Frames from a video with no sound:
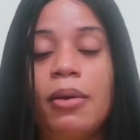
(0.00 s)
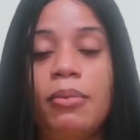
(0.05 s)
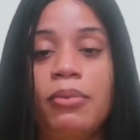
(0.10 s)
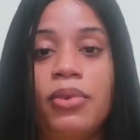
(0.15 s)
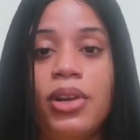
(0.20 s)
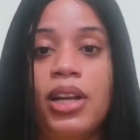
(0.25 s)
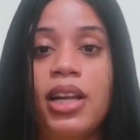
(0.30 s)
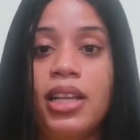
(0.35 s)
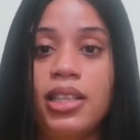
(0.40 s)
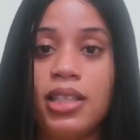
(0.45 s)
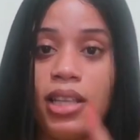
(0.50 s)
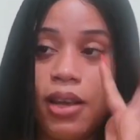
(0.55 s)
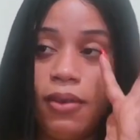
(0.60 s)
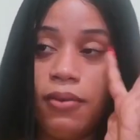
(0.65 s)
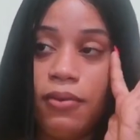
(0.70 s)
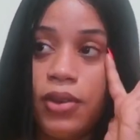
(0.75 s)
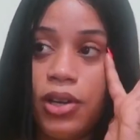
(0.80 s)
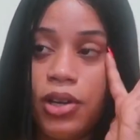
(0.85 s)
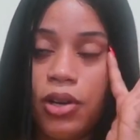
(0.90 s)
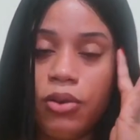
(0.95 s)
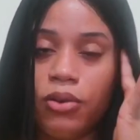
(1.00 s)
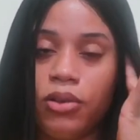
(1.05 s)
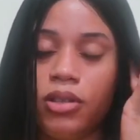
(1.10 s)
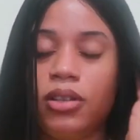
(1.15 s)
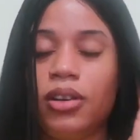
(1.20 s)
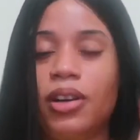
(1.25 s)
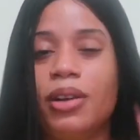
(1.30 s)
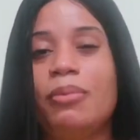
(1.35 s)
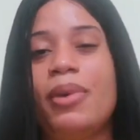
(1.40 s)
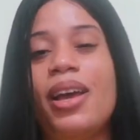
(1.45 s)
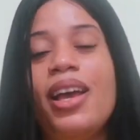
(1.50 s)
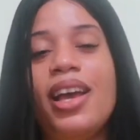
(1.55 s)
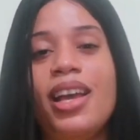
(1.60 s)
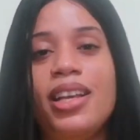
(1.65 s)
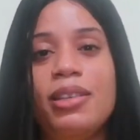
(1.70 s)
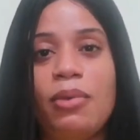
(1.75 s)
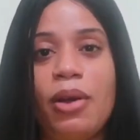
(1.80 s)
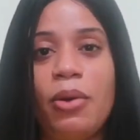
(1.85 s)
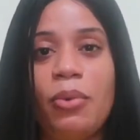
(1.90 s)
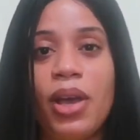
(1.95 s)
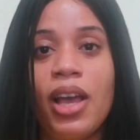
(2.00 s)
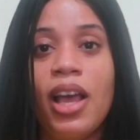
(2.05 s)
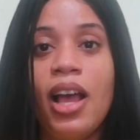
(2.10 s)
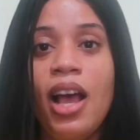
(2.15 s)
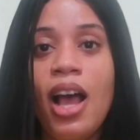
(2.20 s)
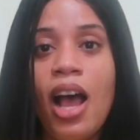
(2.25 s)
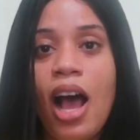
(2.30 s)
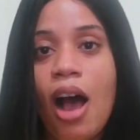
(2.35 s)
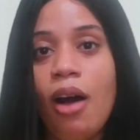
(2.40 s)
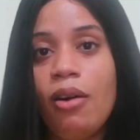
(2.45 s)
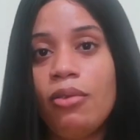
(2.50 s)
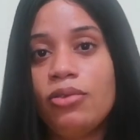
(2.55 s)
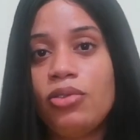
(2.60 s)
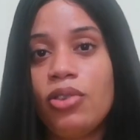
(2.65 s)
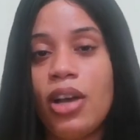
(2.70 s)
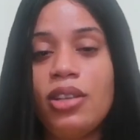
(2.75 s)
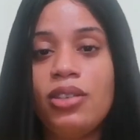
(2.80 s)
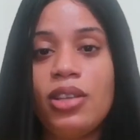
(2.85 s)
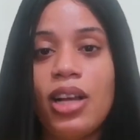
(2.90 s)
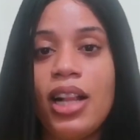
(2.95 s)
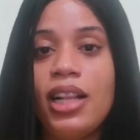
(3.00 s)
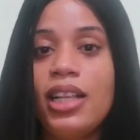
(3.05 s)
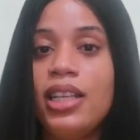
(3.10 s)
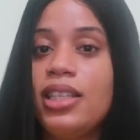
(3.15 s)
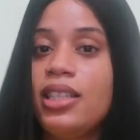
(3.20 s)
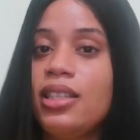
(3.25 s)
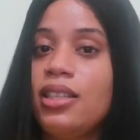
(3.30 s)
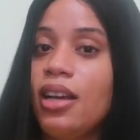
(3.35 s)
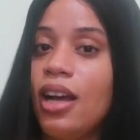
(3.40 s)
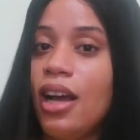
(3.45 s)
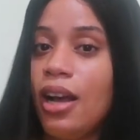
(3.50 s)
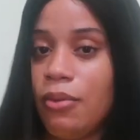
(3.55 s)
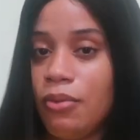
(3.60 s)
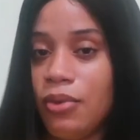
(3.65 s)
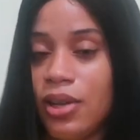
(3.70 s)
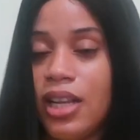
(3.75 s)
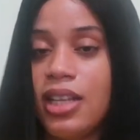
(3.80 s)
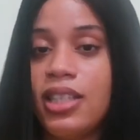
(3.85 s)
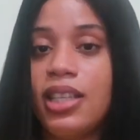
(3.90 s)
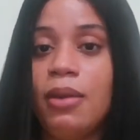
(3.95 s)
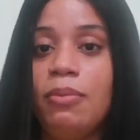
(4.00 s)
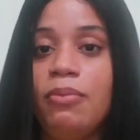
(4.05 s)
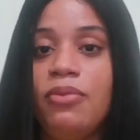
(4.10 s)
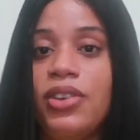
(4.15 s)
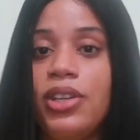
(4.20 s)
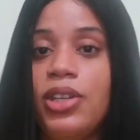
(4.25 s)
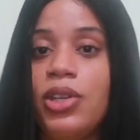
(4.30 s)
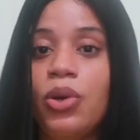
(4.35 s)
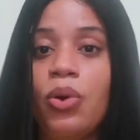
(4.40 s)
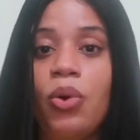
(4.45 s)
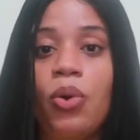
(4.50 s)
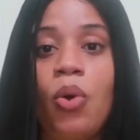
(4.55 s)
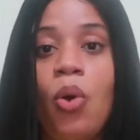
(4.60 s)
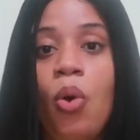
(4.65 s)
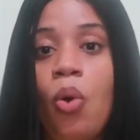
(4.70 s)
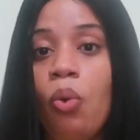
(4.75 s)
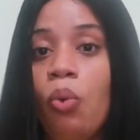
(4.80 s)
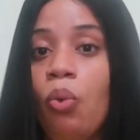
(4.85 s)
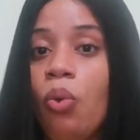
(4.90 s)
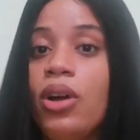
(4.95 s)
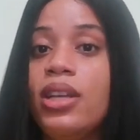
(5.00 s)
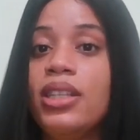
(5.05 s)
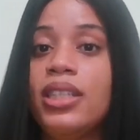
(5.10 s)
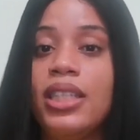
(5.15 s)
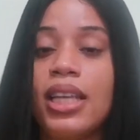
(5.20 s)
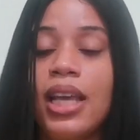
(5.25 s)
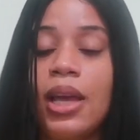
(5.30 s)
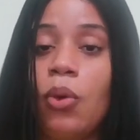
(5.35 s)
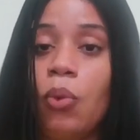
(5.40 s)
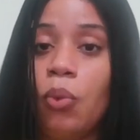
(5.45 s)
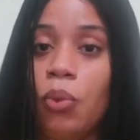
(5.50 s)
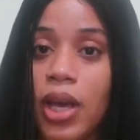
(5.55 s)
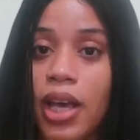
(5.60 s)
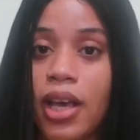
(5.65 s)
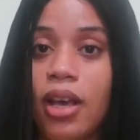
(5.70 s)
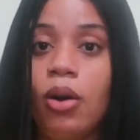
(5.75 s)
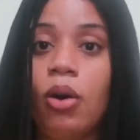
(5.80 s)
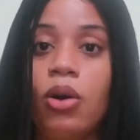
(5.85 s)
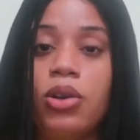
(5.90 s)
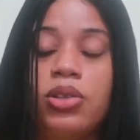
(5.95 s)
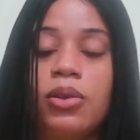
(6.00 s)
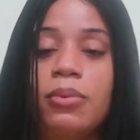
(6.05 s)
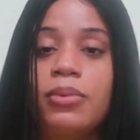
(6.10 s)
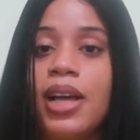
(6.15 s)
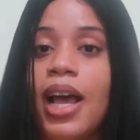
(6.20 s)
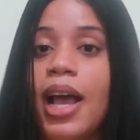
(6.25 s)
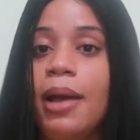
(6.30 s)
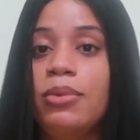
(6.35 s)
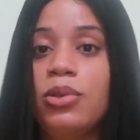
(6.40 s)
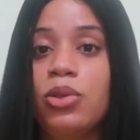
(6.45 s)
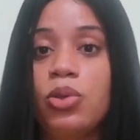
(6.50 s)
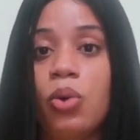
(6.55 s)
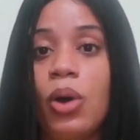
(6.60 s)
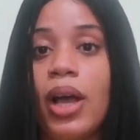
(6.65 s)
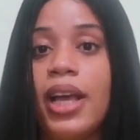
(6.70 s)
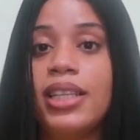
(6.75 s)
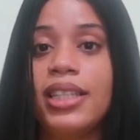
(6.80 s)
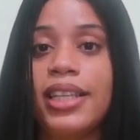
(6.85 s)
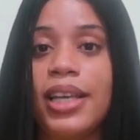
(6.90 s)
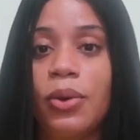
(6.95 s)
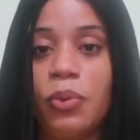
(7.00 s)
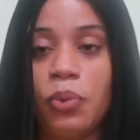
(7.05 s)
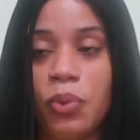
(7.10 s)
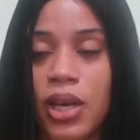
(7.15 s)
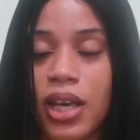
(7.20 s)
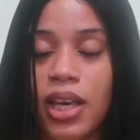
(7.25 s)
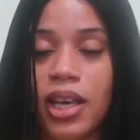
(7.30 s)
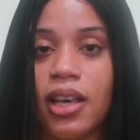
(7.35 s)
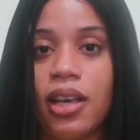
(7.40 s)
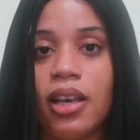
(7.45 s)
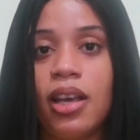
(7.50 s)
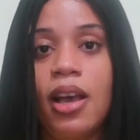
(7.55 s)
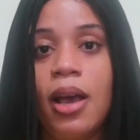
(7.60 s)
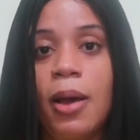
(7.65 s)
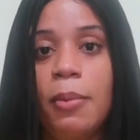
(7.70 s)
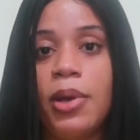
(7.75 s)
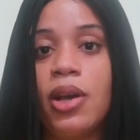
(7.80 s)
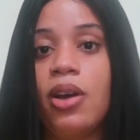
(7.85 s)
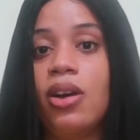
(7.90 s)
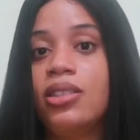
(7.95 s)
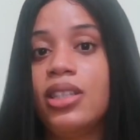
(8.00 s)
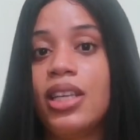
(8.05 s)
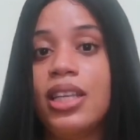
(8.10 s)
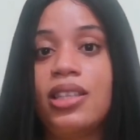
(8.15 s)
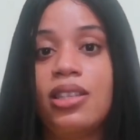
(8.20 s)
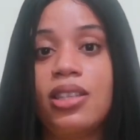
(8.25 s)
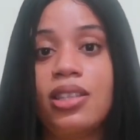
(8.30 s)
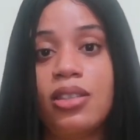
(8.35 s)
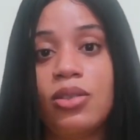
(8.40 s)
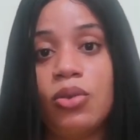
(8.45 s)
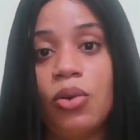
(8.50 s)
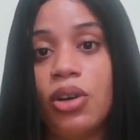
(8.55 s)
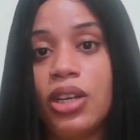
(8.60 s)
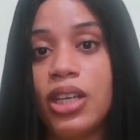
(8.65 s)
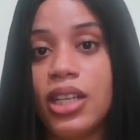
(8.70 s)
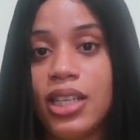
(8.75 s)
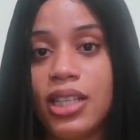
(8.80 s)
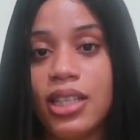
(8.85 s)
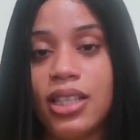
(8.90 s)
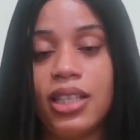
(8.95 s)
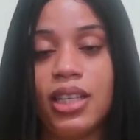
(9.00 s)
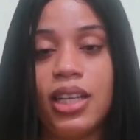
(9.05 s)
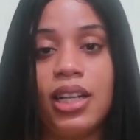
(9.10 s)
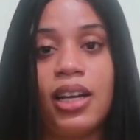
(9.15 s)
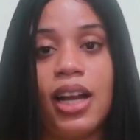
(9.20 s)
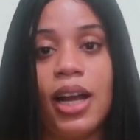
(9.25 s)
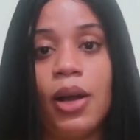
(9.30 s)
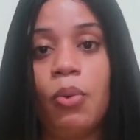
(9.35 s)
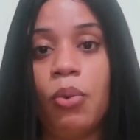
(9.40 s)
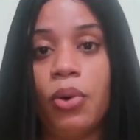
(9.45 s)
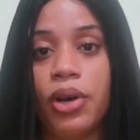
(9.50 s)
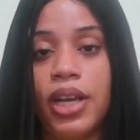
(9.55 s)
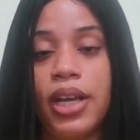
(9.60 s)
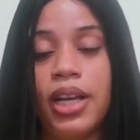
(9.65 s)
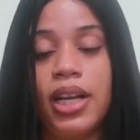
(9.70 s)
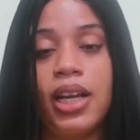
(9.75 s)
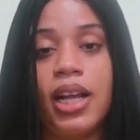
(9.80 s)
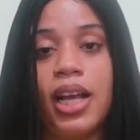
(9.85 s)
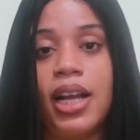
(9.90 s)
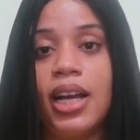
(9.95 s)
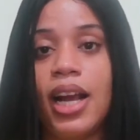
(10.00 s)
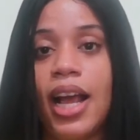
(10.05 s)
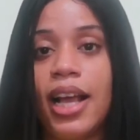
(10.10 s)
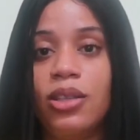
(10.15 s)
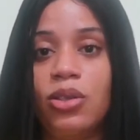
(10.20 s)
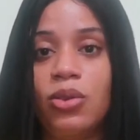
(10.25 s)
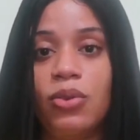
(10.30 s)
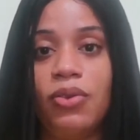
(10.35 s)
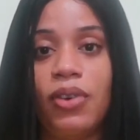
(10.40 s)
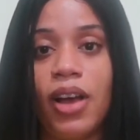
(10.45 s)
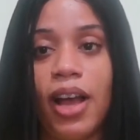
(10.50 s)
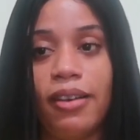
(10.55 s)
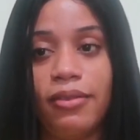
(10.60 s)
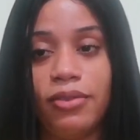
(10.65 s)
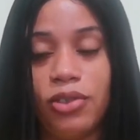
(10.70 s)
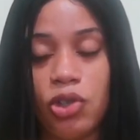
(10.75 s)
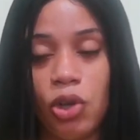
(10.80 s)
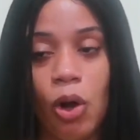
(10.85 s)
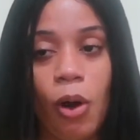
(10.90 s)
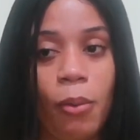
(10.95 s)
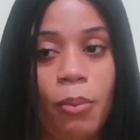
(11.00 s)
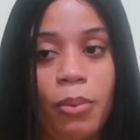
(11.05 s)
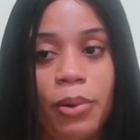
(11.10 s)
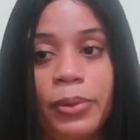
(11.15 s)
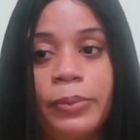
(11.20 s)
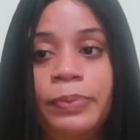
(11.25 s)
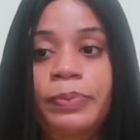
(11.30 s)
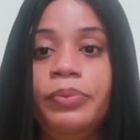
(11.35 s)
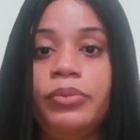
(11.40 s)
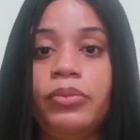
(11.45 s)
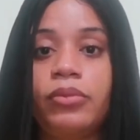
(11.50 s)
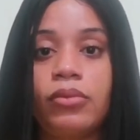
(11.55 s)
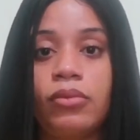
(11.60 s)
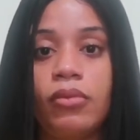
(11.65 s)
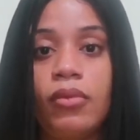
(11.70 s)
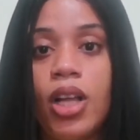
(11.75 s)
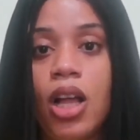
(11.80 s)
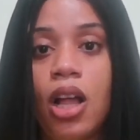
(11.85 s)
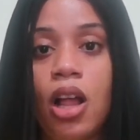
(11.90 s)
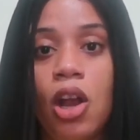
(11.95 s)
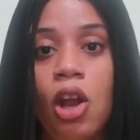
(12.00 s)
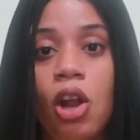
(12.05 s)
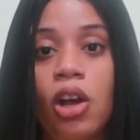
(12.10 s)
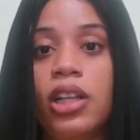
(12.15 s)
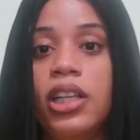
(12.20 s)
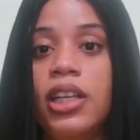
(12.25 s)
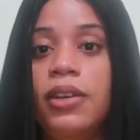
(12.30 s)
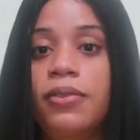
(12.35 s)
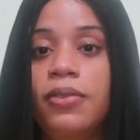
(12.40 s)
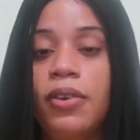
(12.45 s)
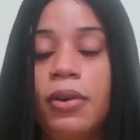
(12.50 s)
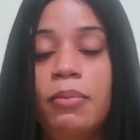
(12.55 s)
release a video. Sorry, my hair is away. I will try to at least release a video once a week, or sometimes twice a week, because it is not easy like working a 9-to-5 job. Luckily for